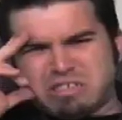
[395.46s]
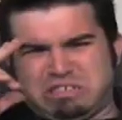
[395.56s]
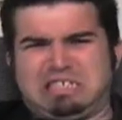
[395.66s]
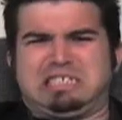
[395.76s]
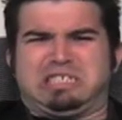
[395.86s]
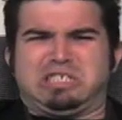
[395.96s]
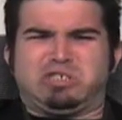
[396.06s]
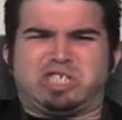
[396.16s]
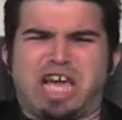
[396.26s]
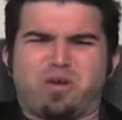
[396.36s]
Jeez, did
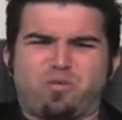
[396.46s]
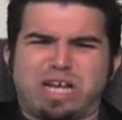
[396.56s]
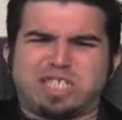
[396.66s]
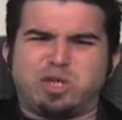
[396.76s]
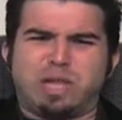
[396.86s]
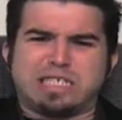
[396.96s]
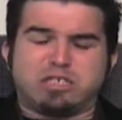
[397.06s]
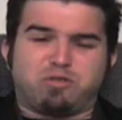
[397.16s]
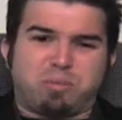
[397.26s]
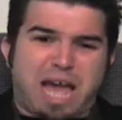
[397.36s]
you take rescue
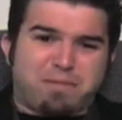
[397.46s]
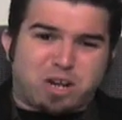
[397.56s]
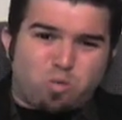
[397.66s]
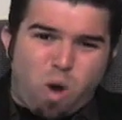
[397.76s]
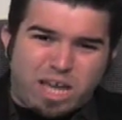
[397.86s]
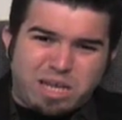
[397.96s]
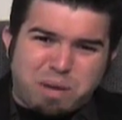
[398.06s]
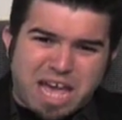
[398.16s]
lessons from Captain Whiny